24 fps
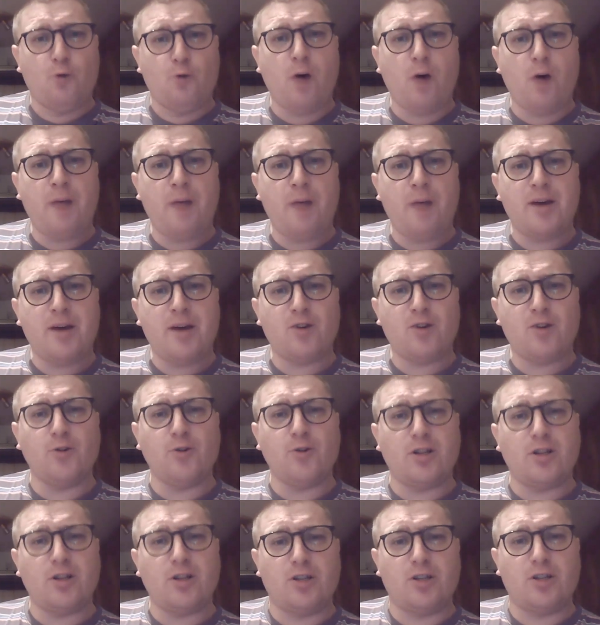What am I
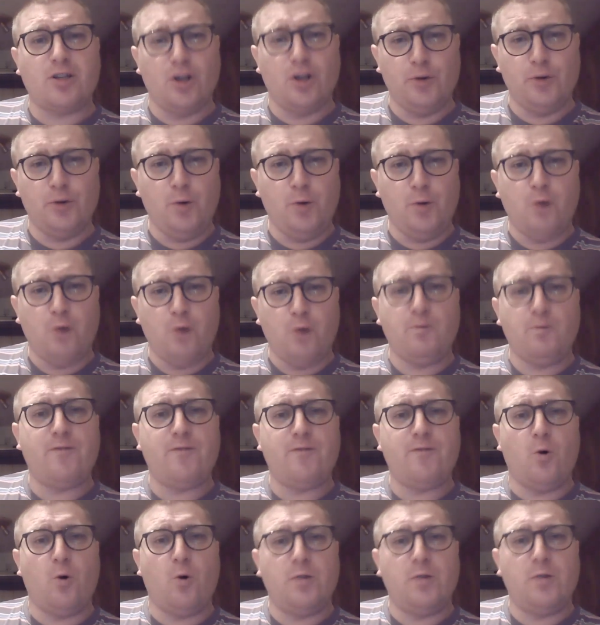going to do
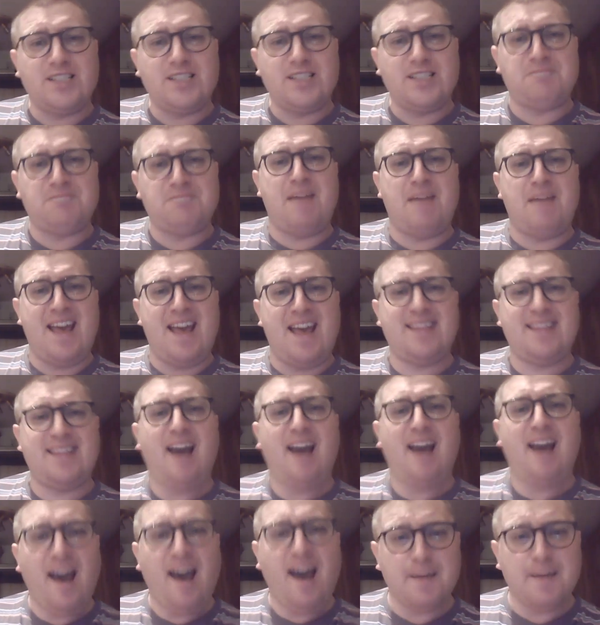with all this spare
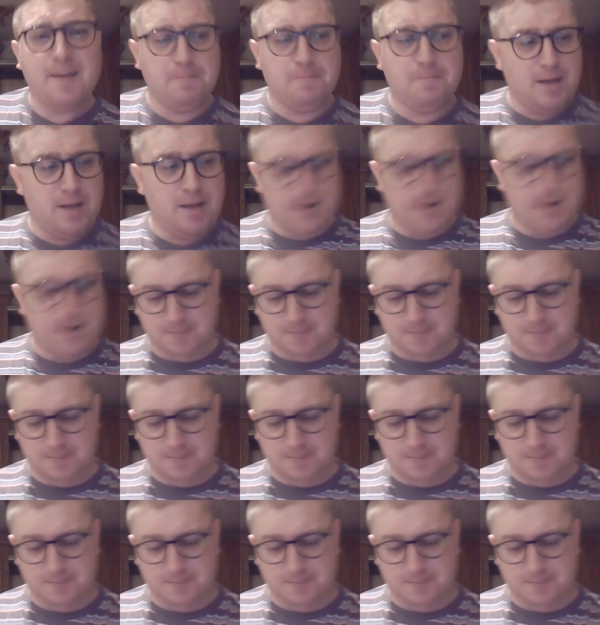time?